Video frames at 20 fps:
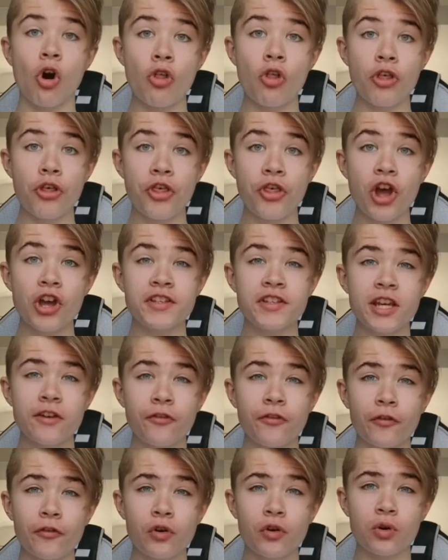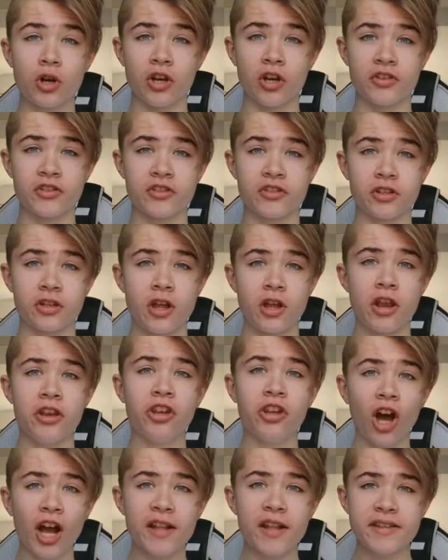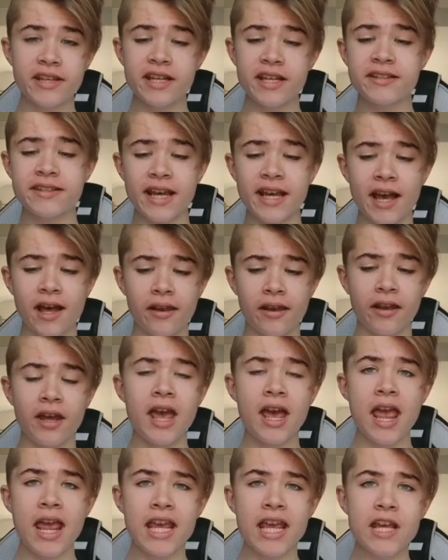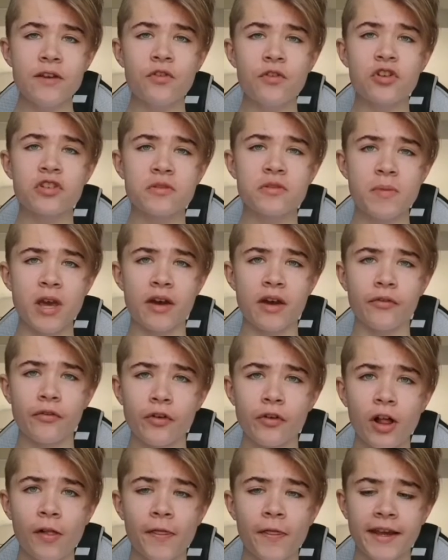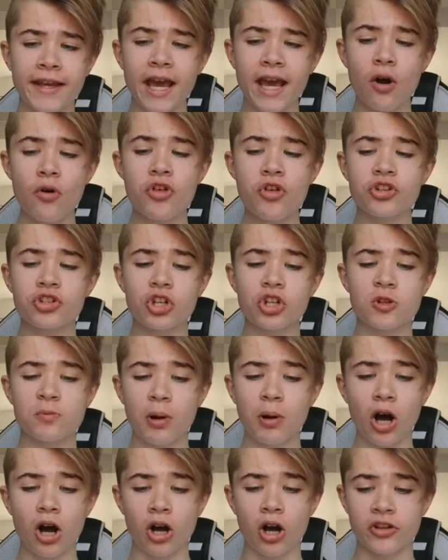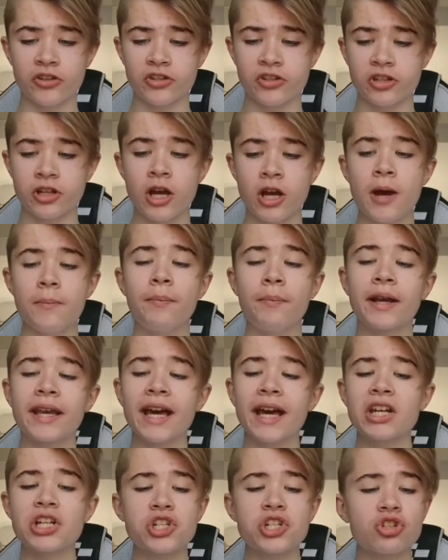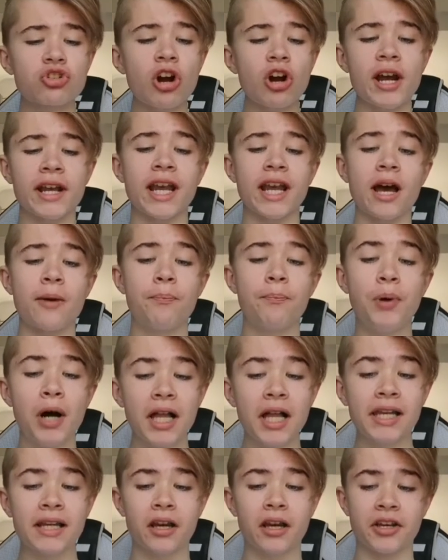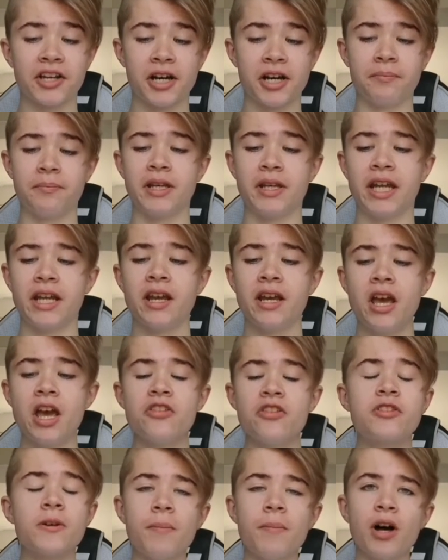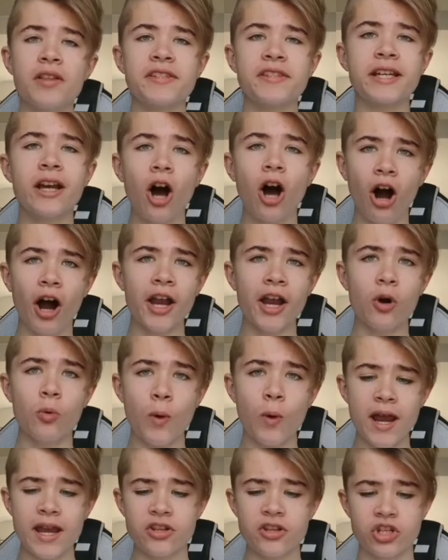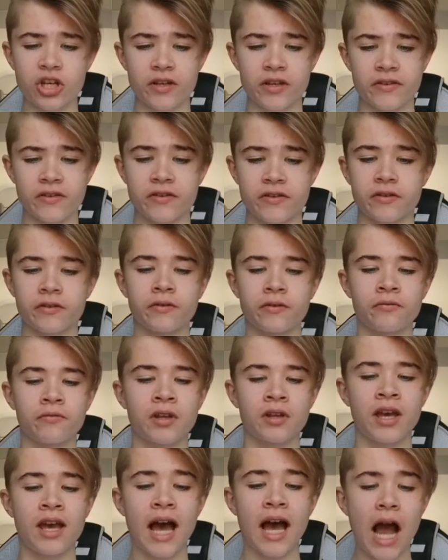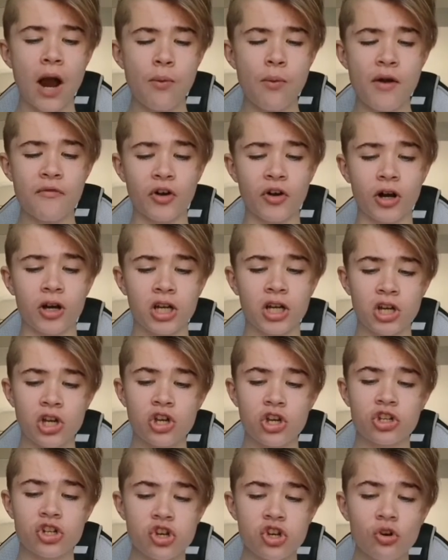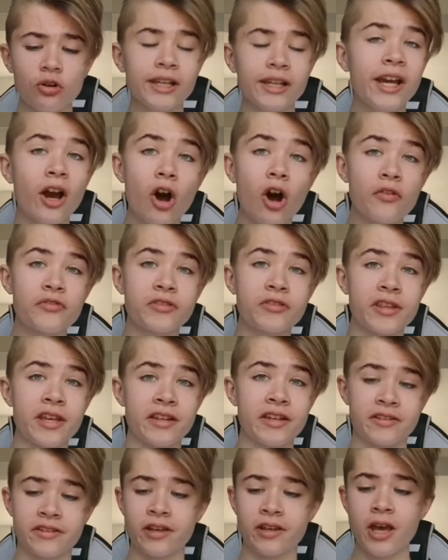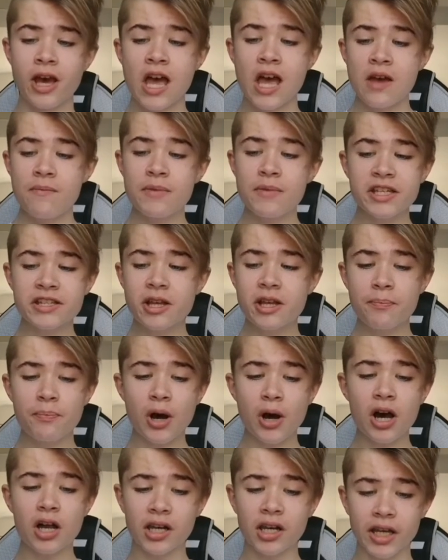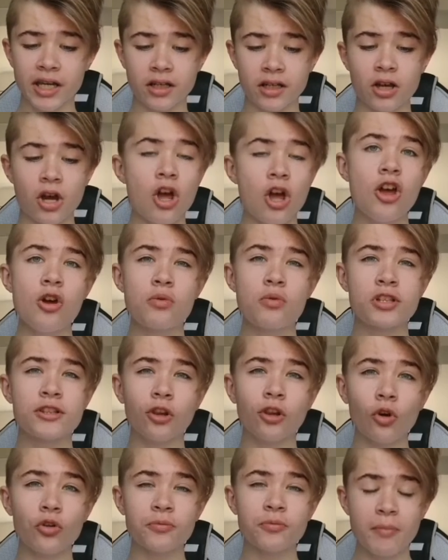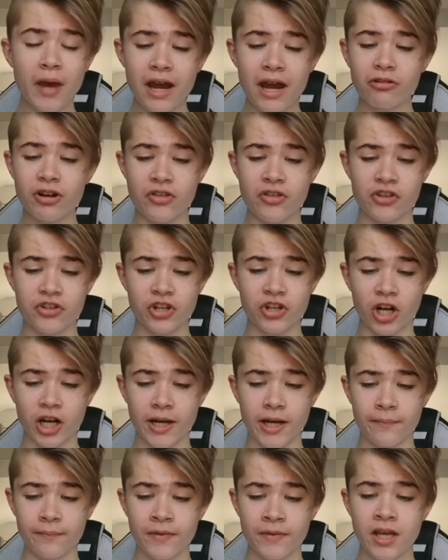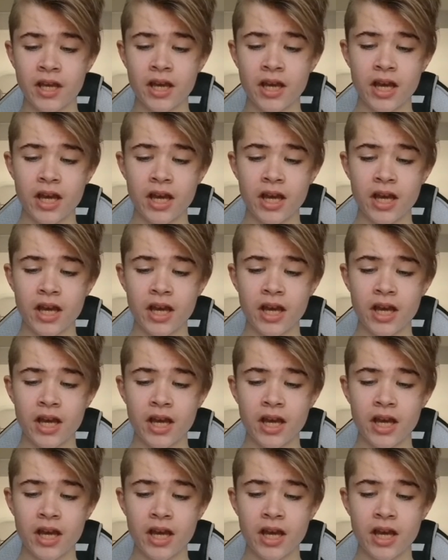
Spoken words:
On the 30th of August, 1910, Eva Smith, the girl that just passed, began a strike at Burling and Company, demanding higher wages. However, shortly after this, Mr. Burling, who was Lord Mayor at the time,